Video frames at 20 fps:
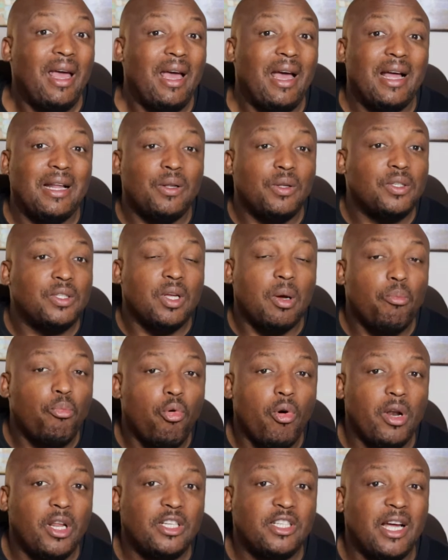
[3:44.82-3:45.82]
At some
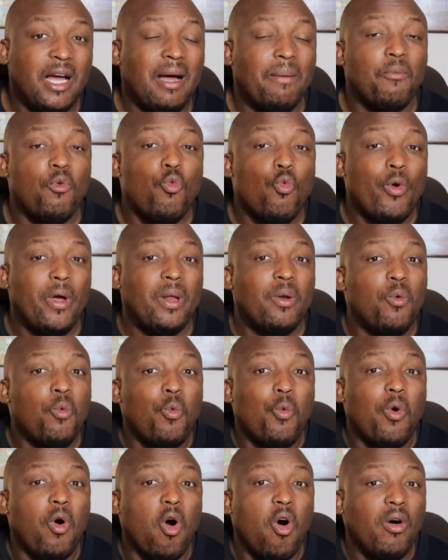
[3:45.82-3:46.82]
point in time,
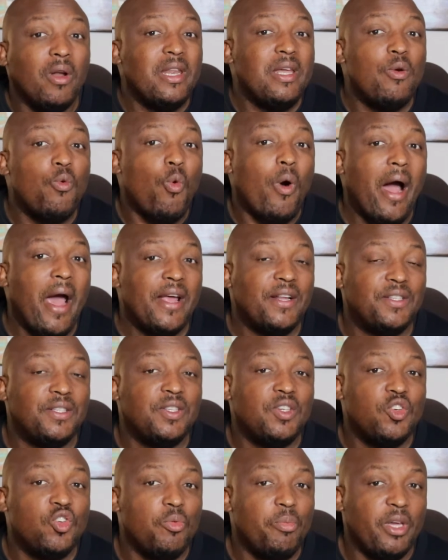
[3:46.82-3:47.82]
when only whites
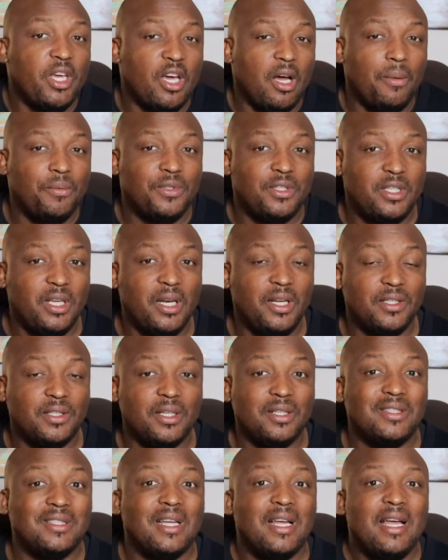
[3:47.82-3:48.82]
could become
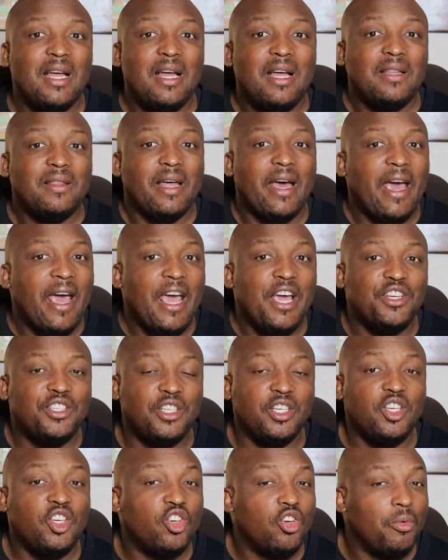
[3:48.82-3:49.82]
citizens, the
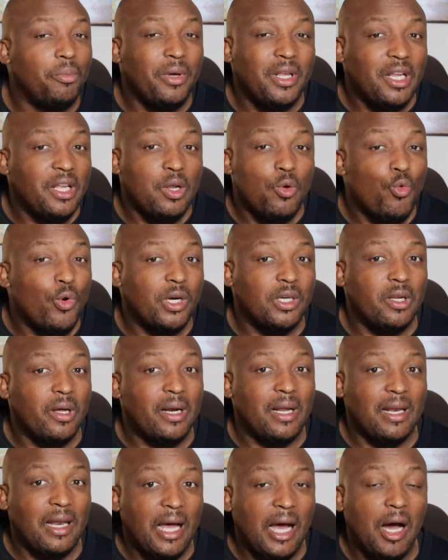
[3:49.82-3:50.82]
Asian community were not
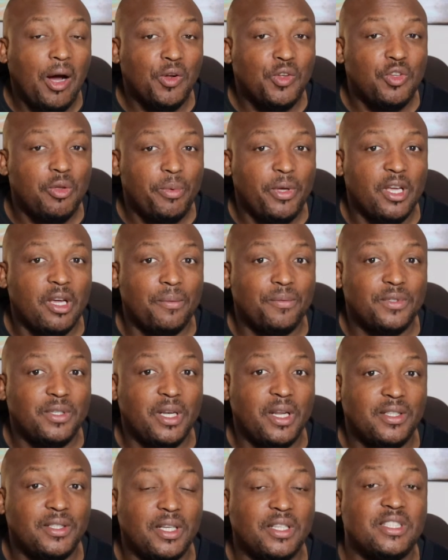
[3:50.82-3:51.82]
allowed to become
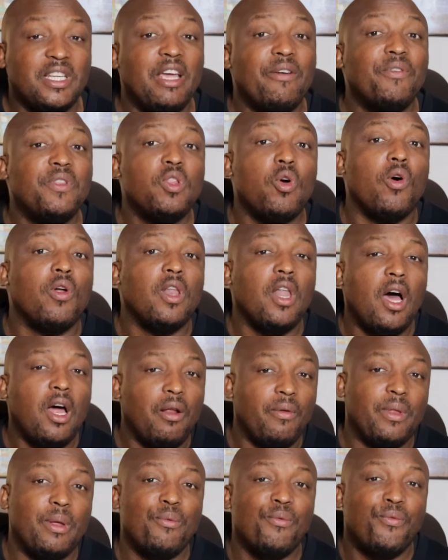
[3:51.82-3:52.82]
citizens, even though a lot
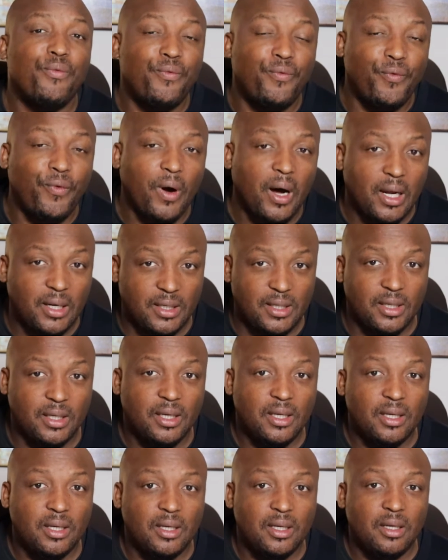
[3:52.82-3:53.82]
of them fought
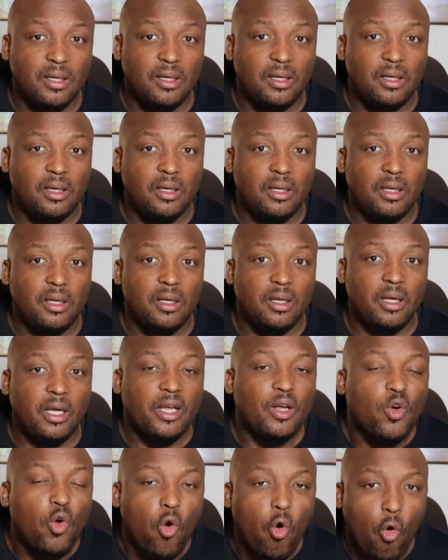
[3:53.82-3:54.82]

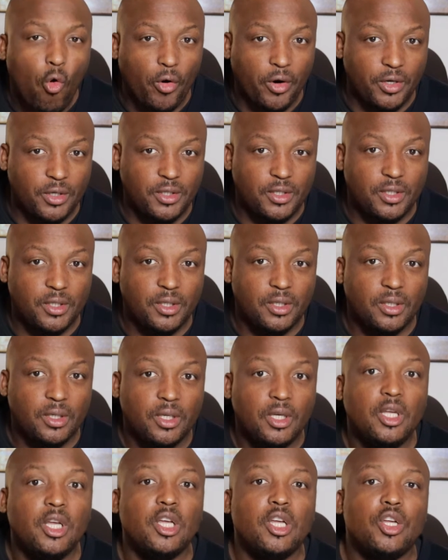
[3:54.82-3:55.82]
in courts
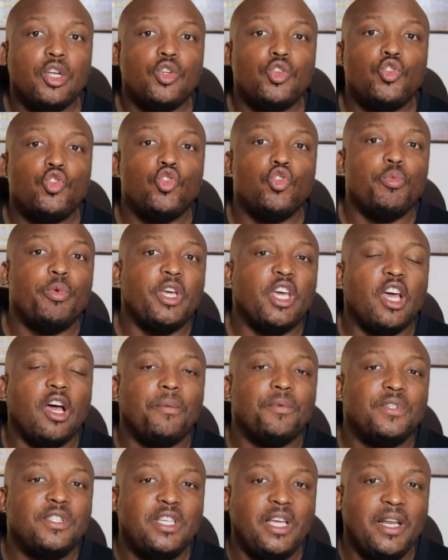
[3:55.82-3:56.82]
to
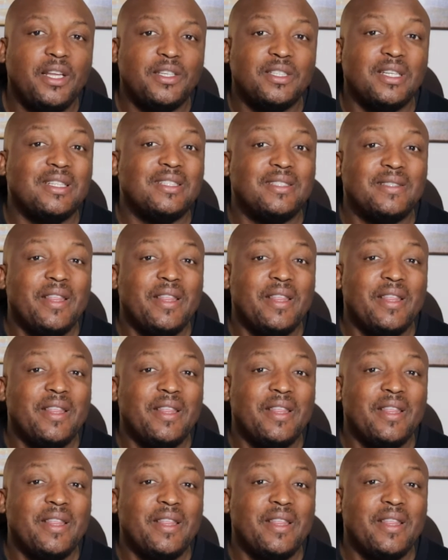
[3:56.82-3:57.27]
become citizens.